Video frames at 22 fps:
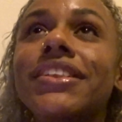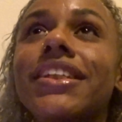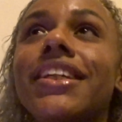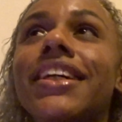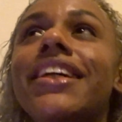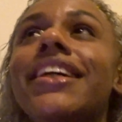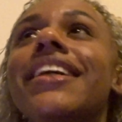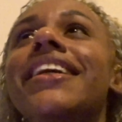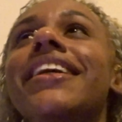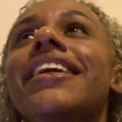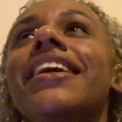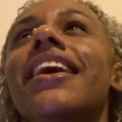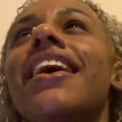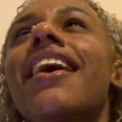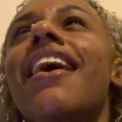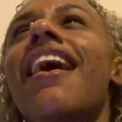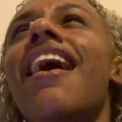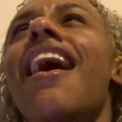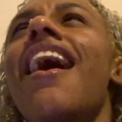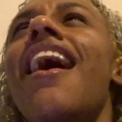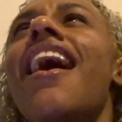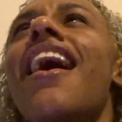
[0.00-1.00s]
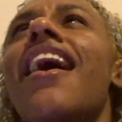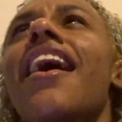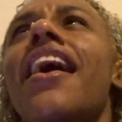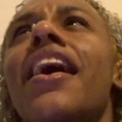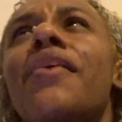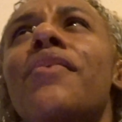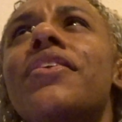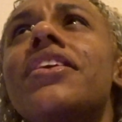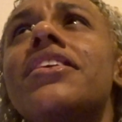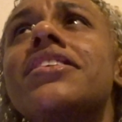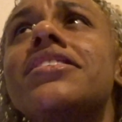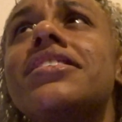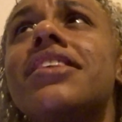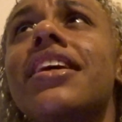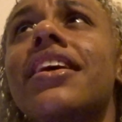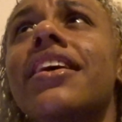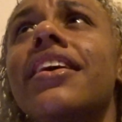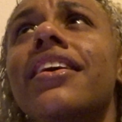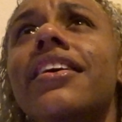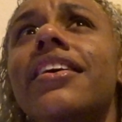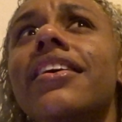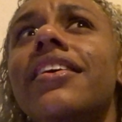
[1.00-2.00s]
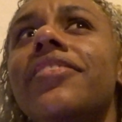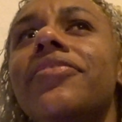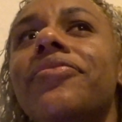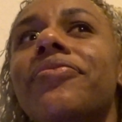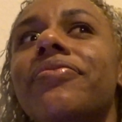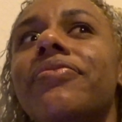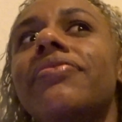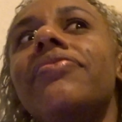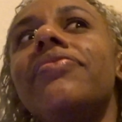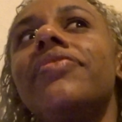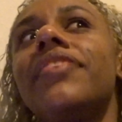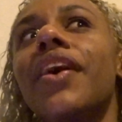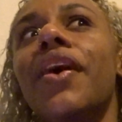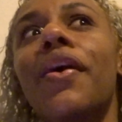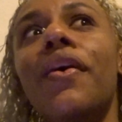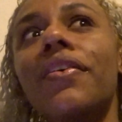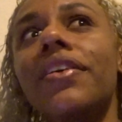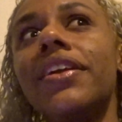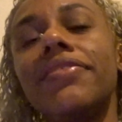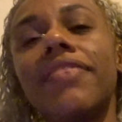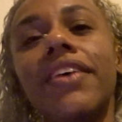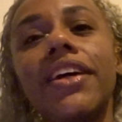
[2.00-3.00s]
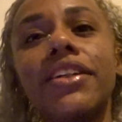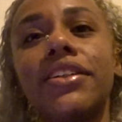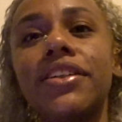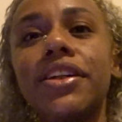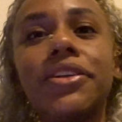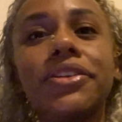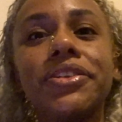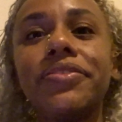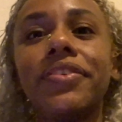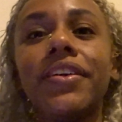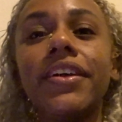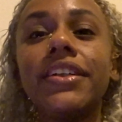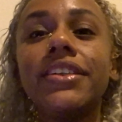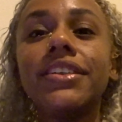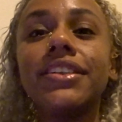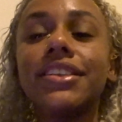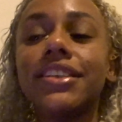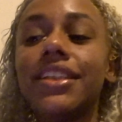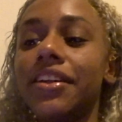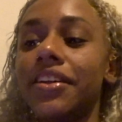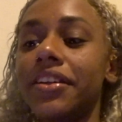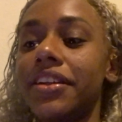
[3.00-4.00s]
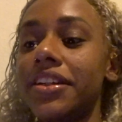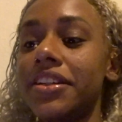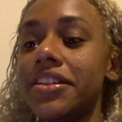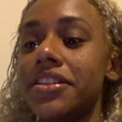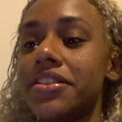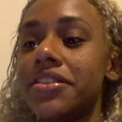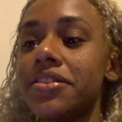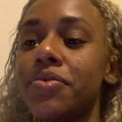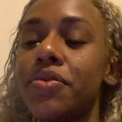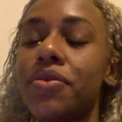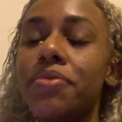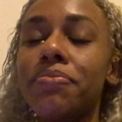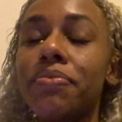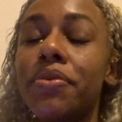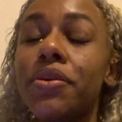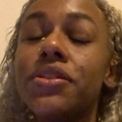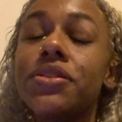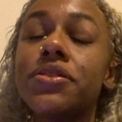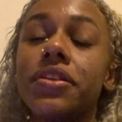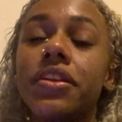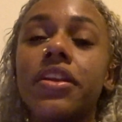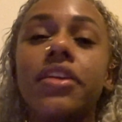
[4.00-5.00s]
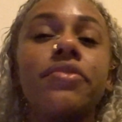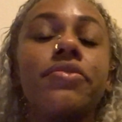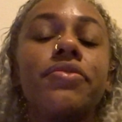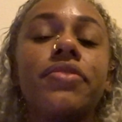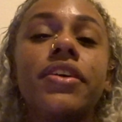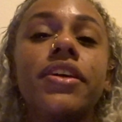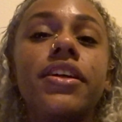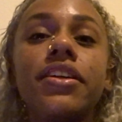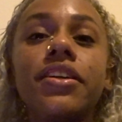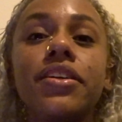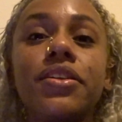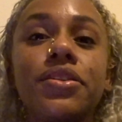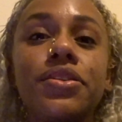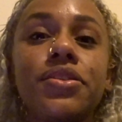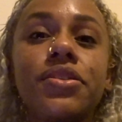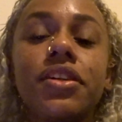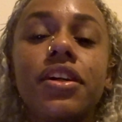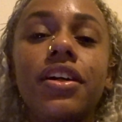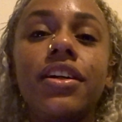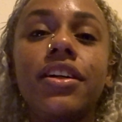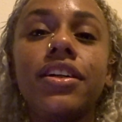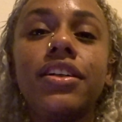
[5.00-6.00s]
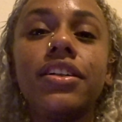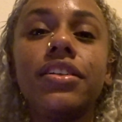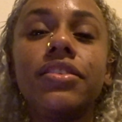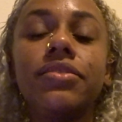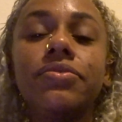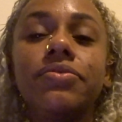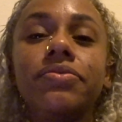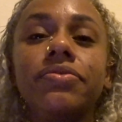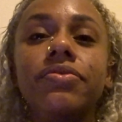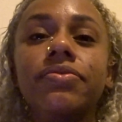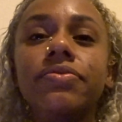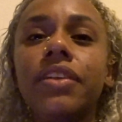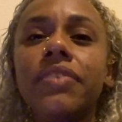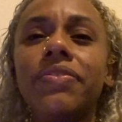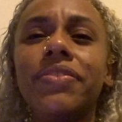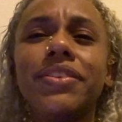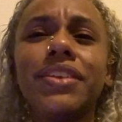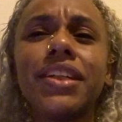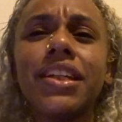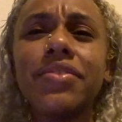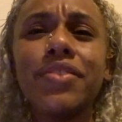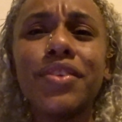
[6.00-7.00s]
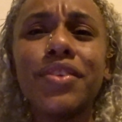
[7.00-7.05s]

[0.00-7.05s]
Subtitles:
Like, I want to say only my close friends seen all these. Well, most of the footage. People don't even